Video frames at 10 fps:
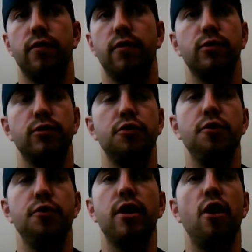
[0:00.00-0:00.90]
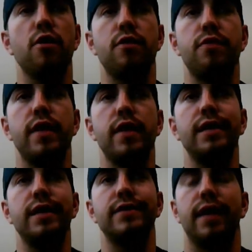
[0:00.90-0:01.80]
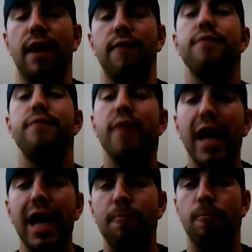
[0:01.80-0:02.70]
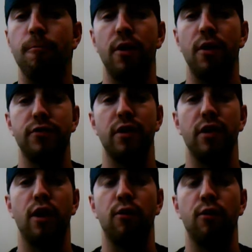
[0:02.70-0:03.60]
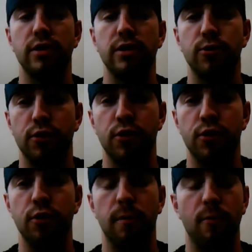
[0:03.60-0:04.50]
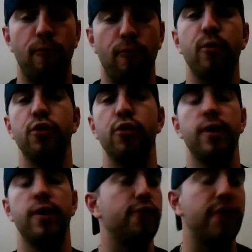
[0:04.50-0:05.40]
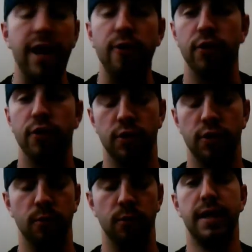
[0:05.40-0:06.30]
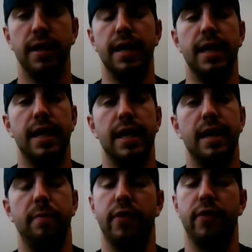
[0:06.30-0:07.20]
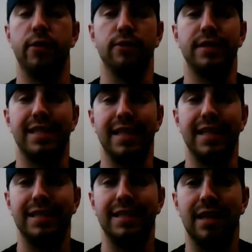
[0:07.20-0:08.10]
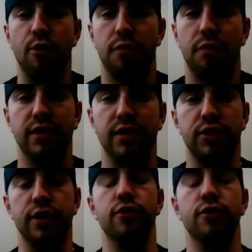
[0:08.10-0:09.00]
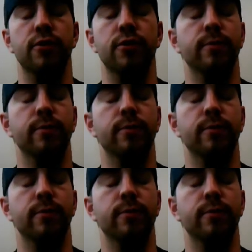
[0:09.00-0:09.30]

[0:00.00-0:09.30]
There's doing all the things that a fan would want a wrestler to do, a performer to do, an entertainer to do. But then there's other things you need to do.